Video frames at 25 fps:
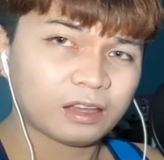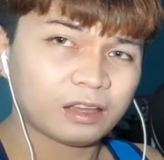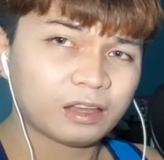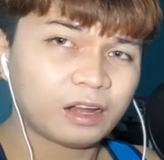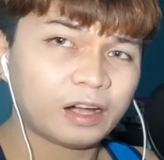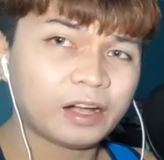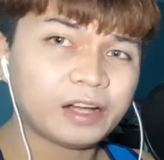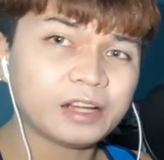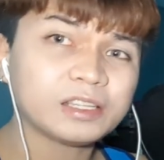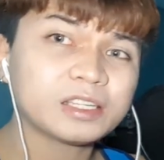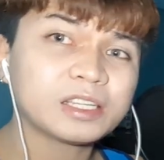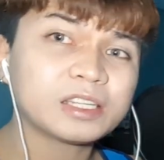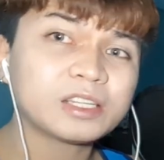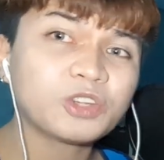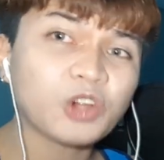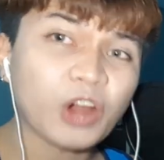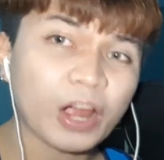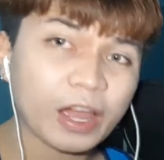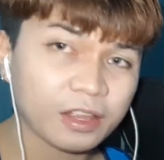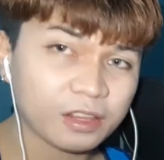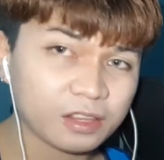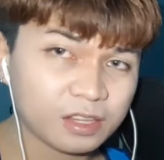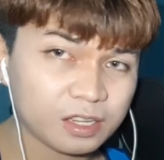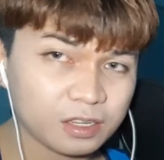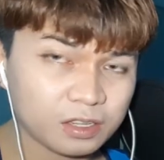her
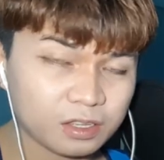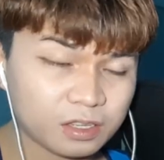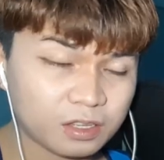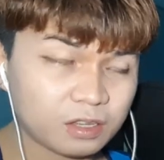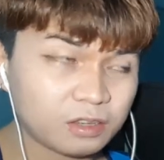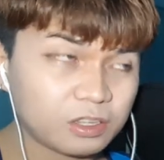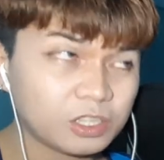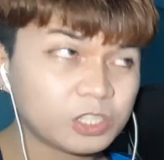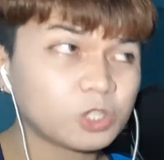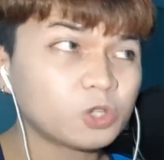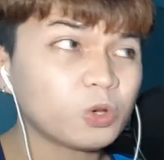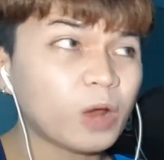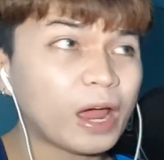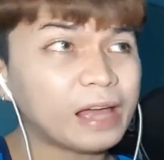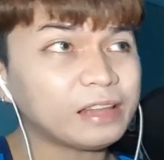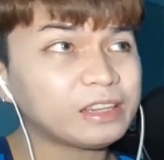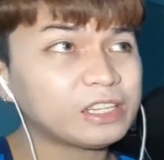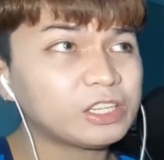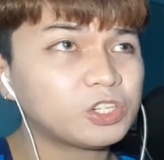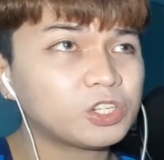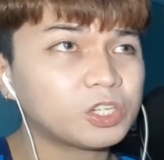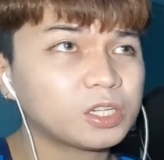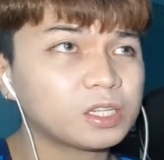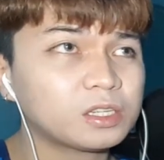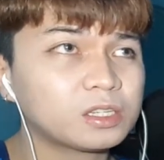
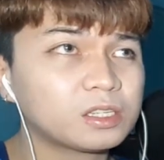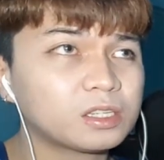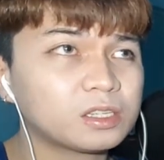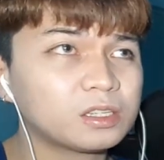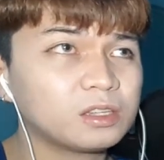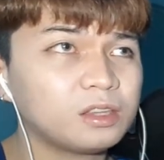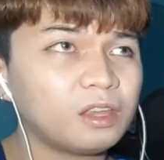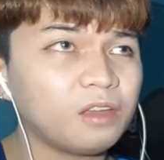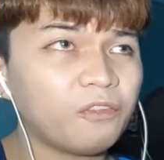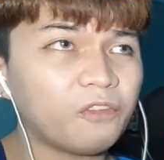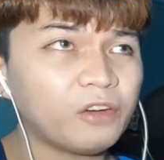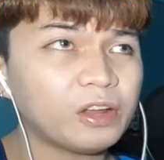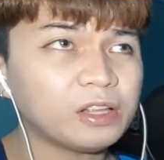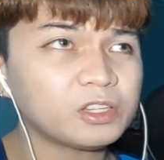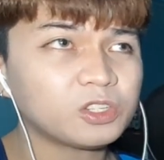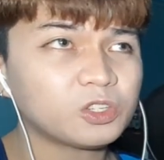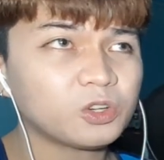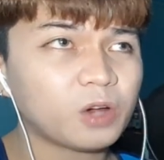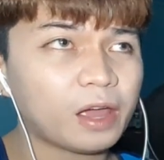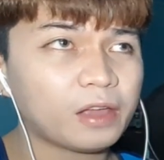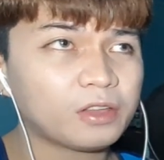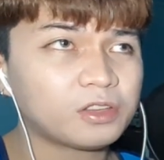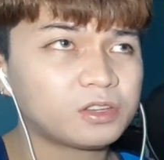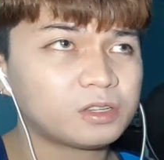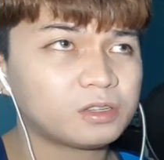strategies, different
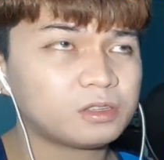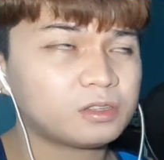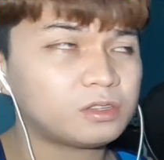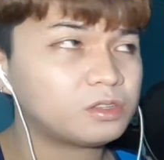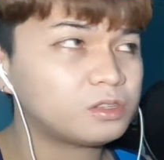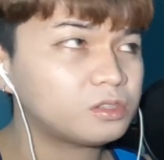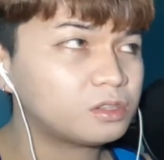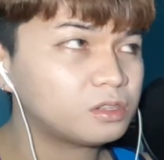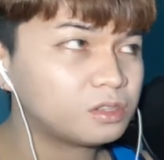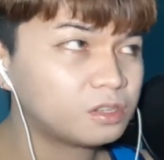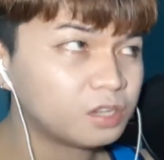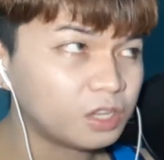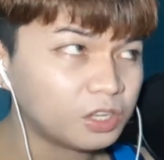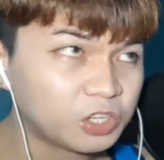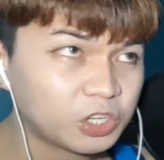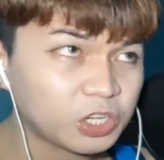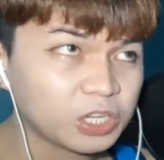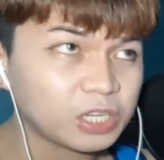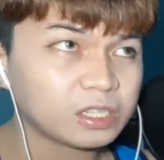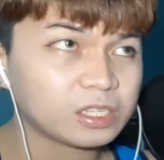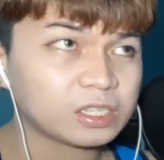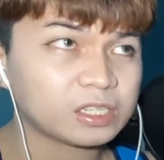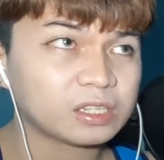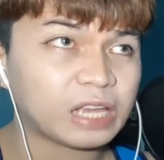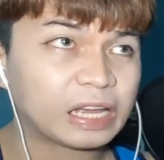
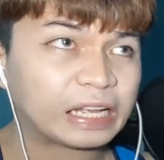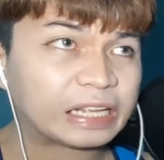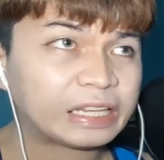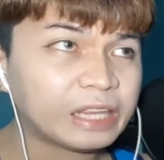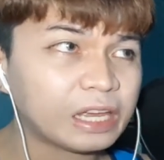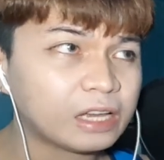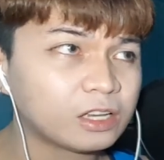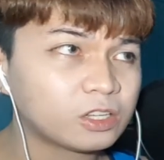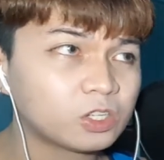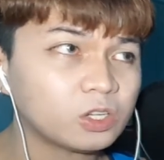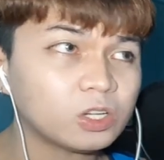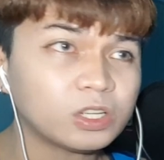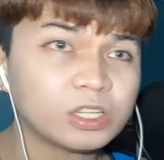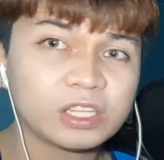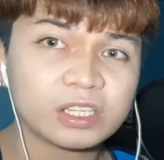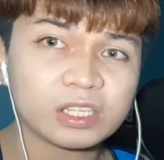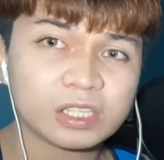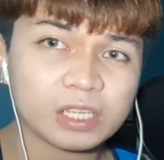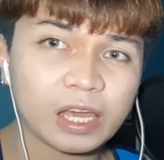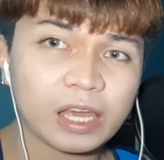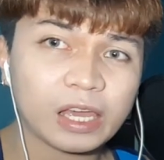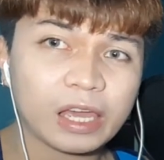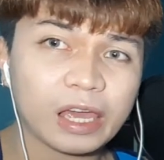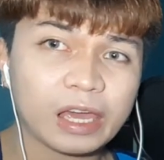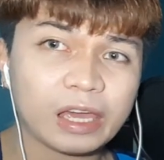strategies, techniques on
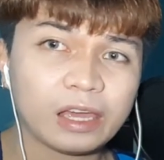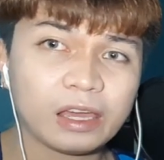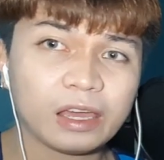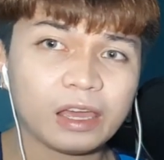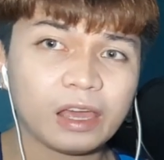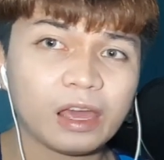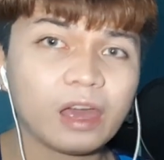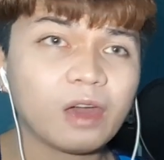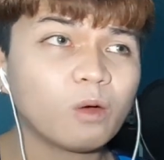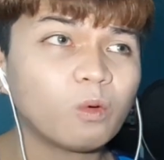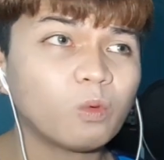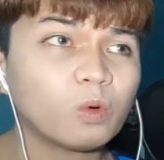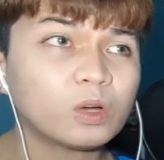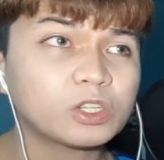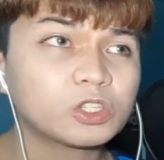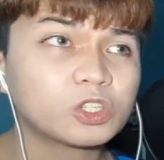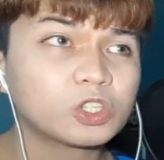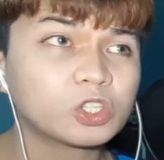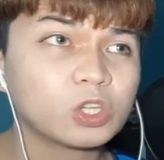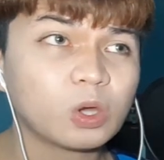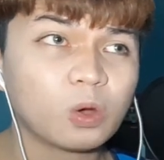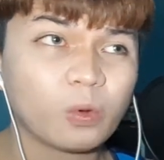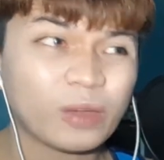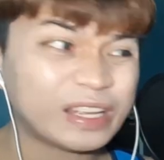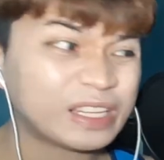singing, it was
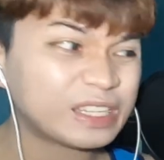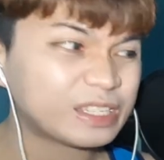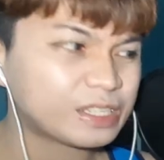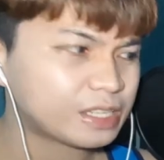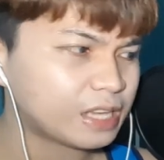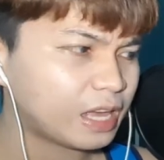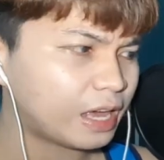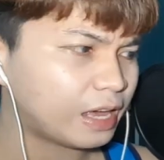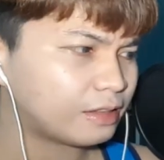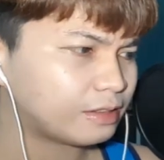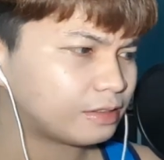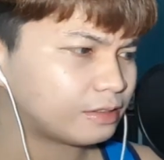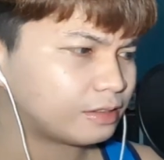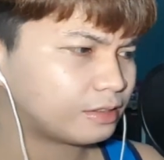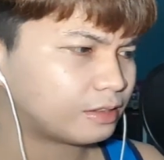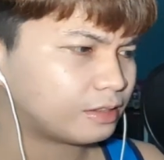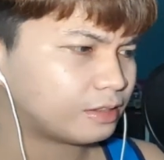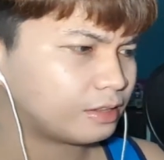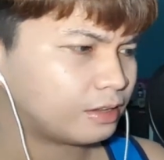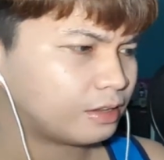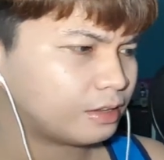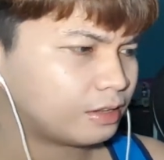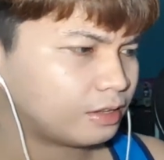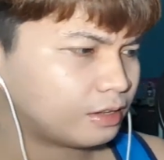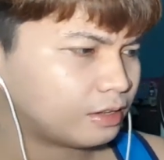so insane.
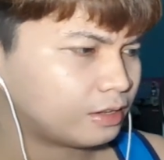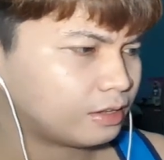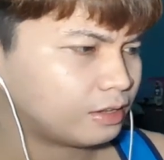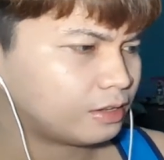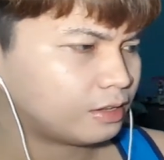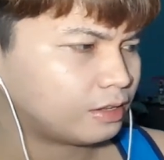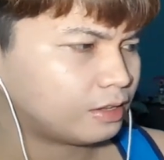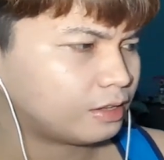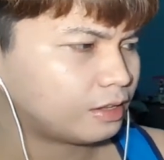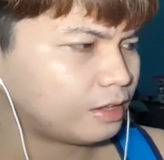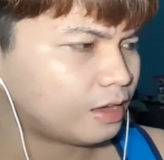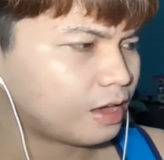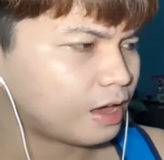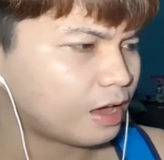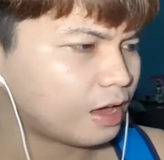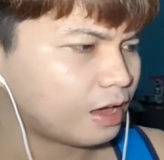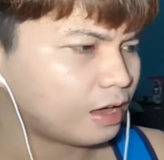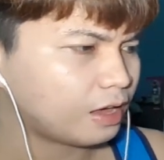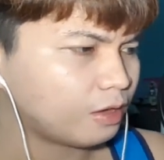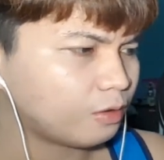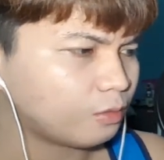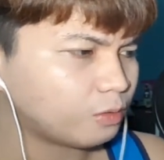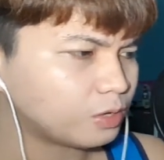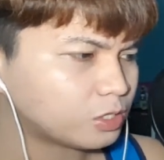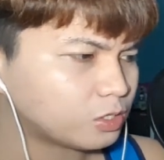Yeah,
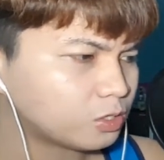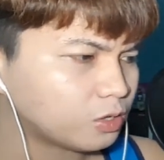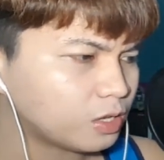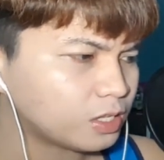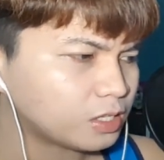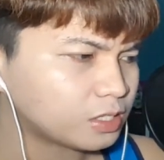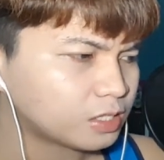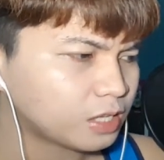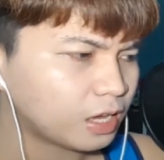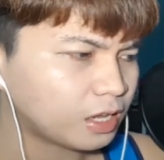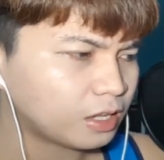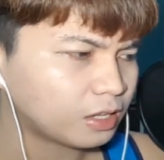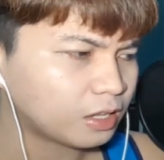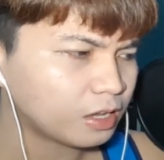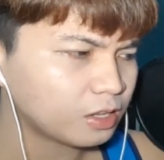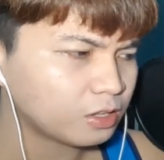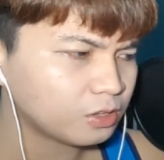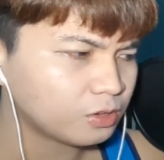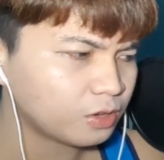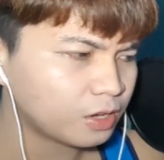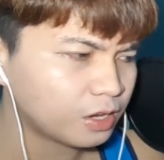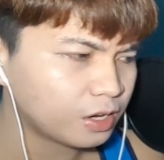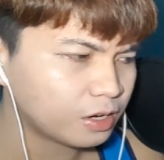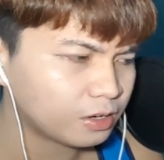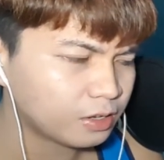it was so insane. Can
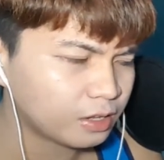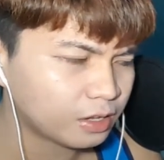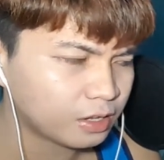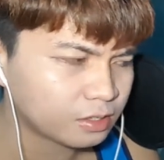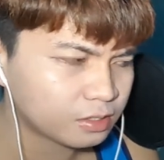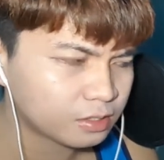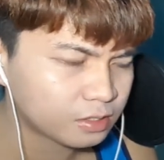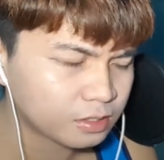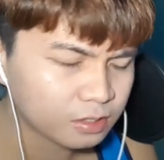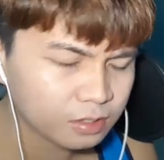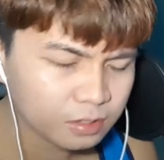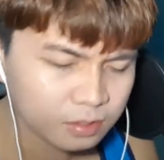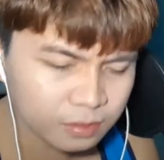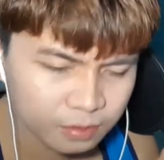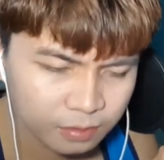you hear this?